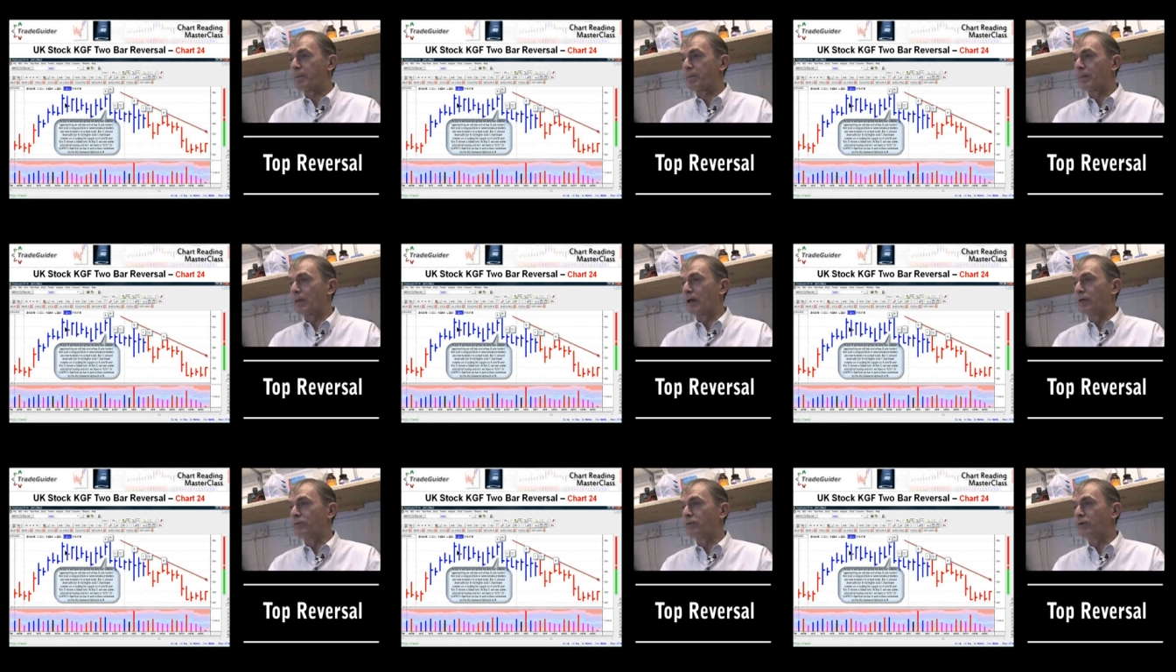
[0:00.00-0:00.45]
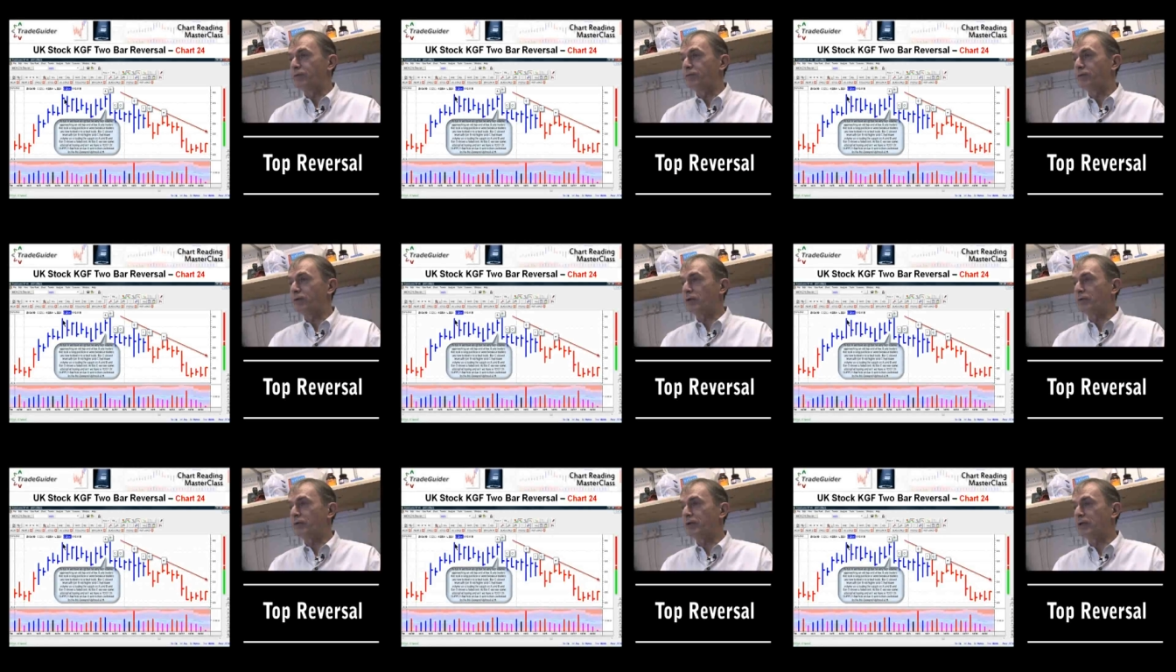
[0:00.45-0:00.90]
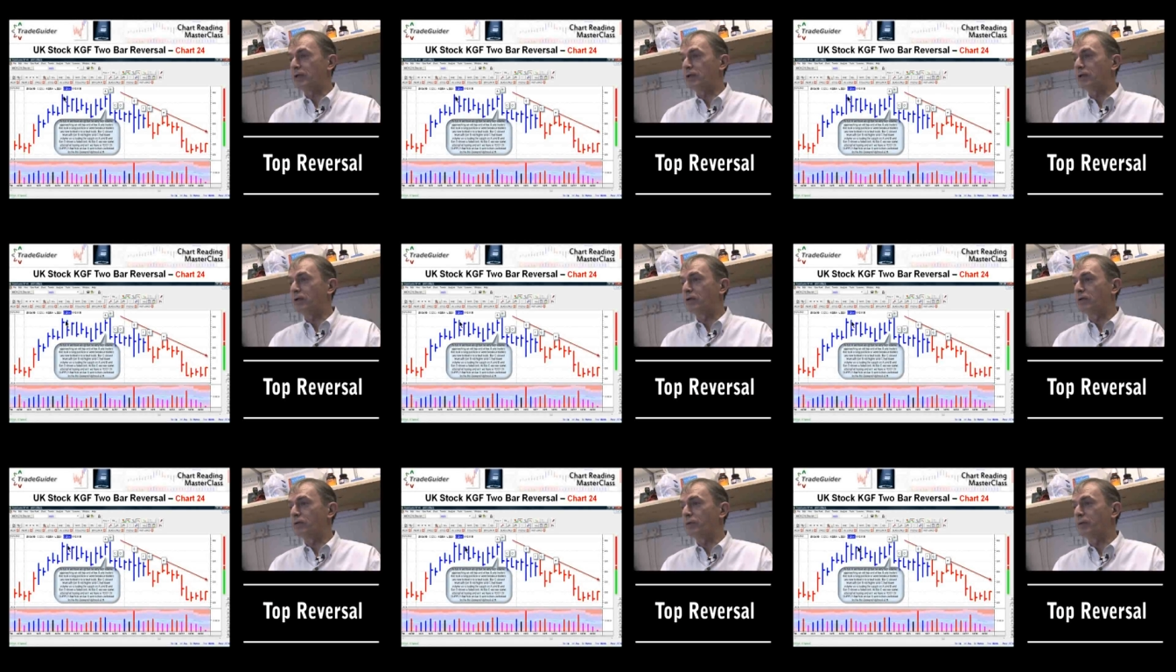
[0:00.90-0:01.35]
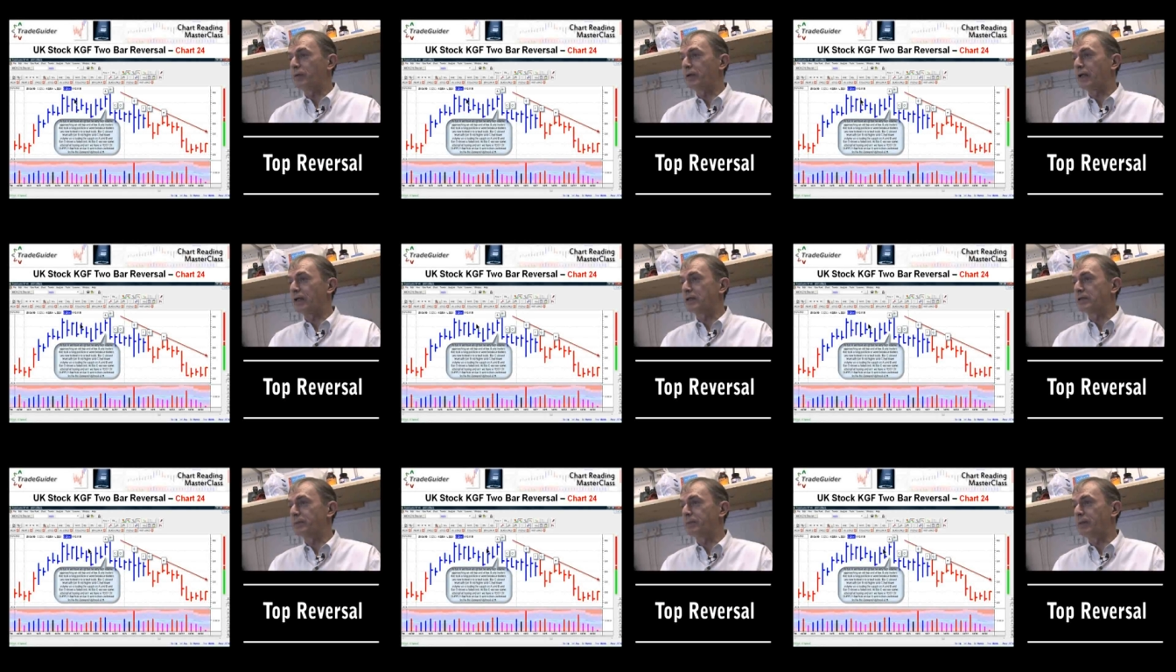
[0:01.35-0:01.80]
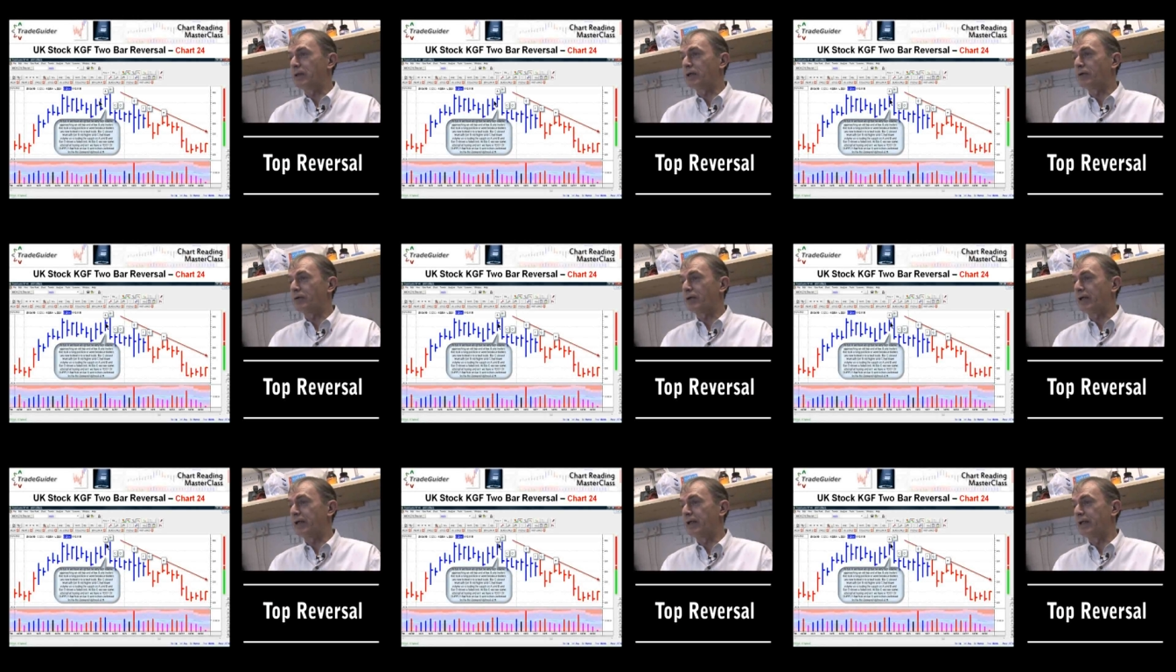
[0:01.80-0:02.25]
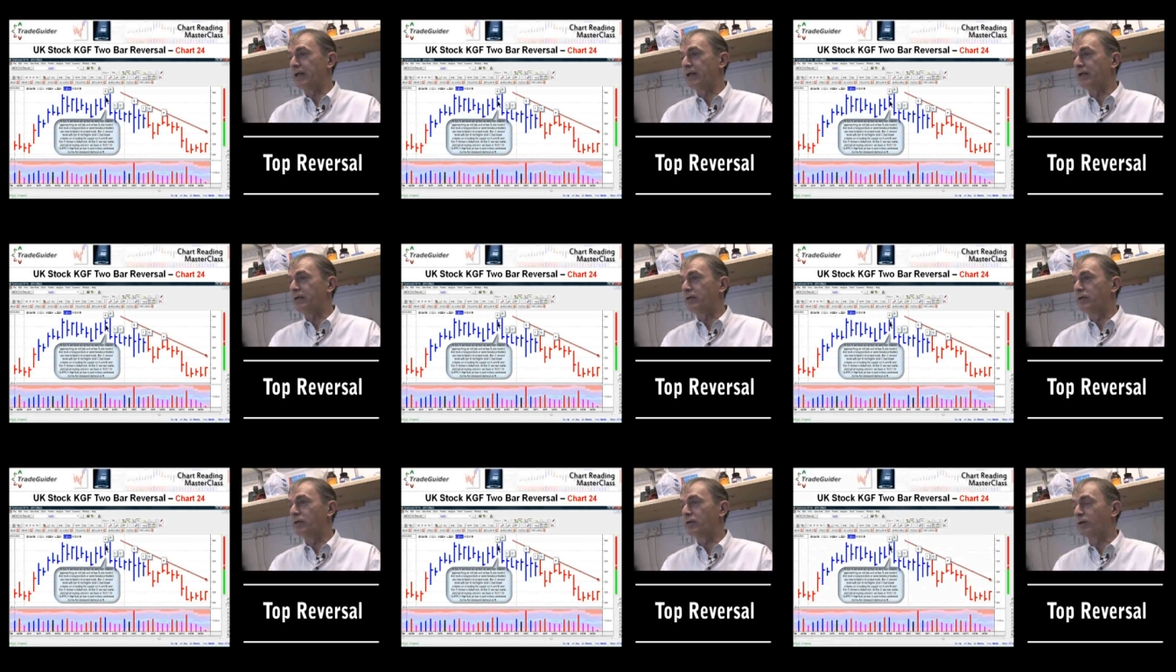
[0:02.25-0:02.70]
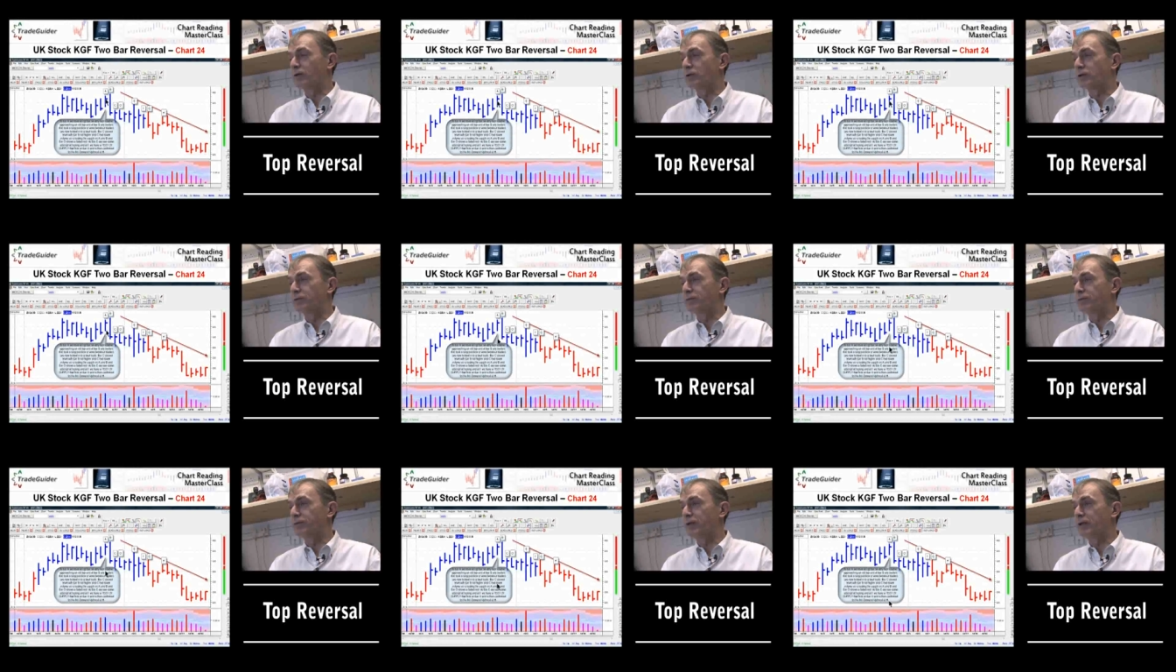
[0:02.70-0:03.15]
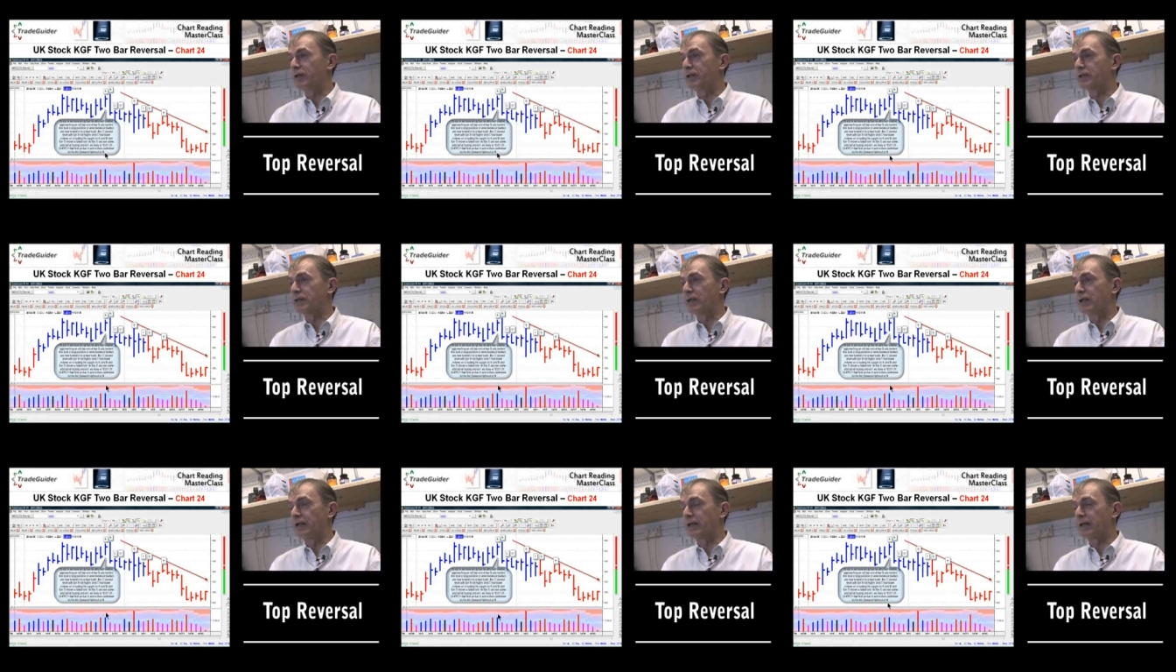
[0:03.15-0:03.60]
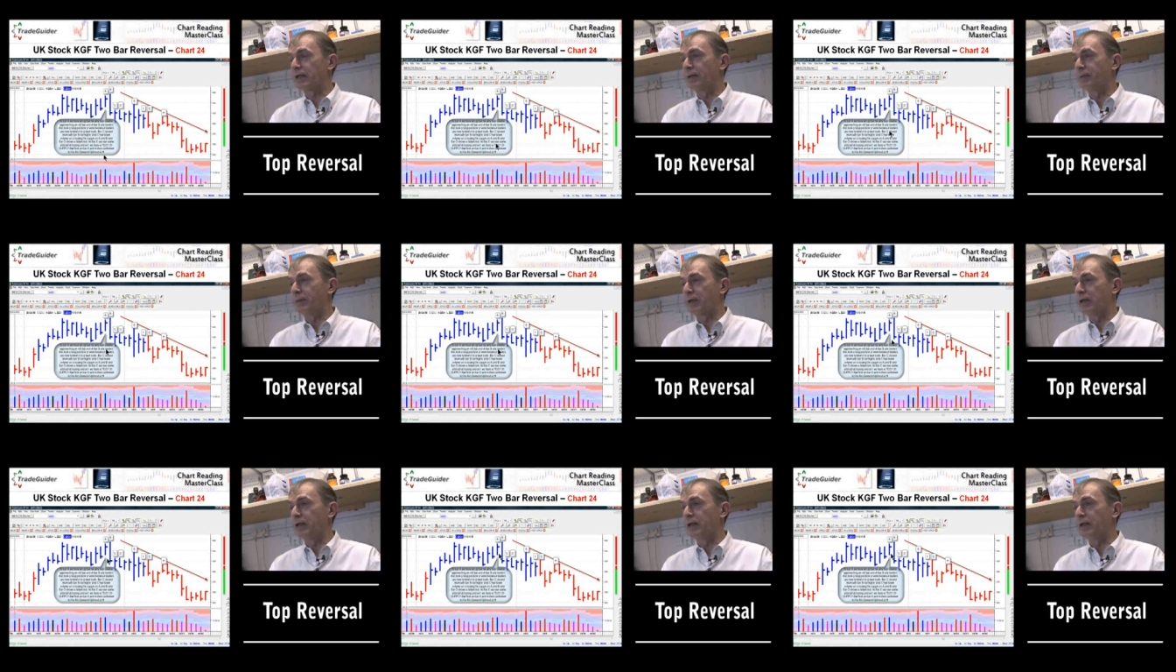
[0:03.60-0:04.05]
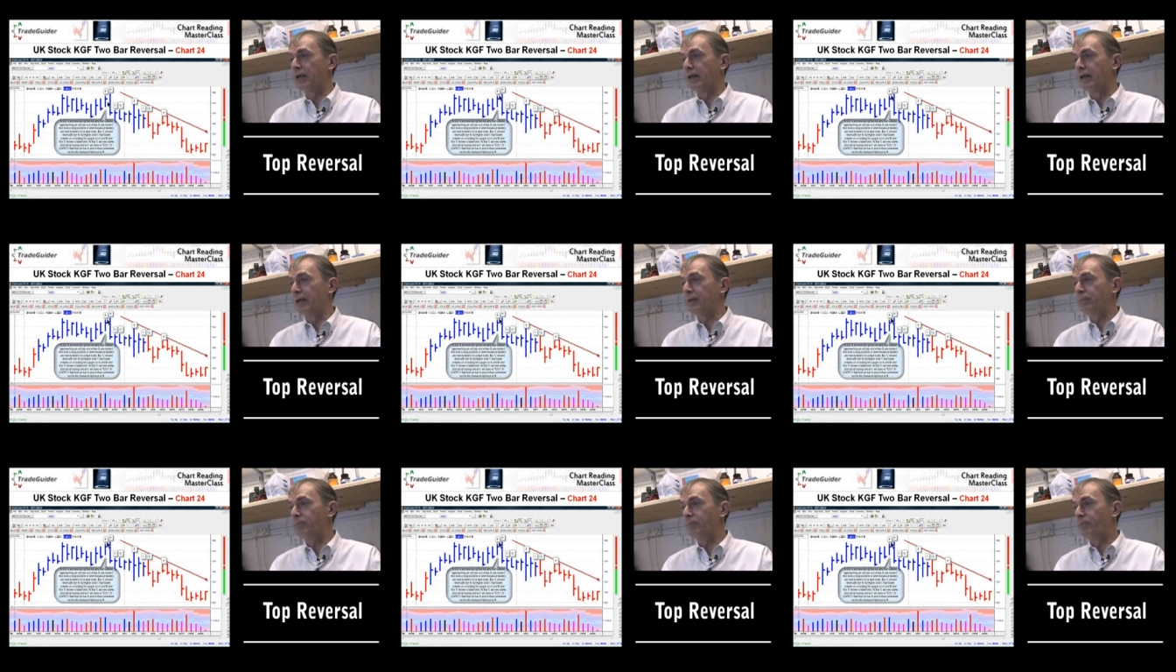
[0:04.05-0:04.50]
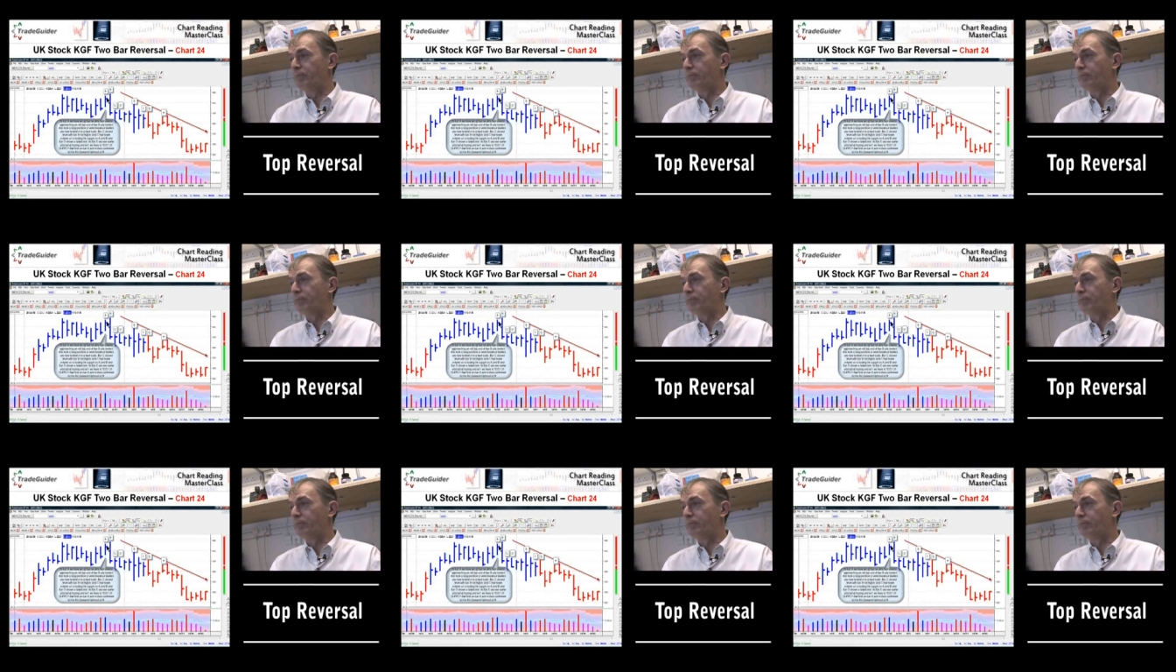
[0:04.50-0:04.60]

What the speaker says: And we follow it along. When we get to bar A, you've got some further selling coming in there.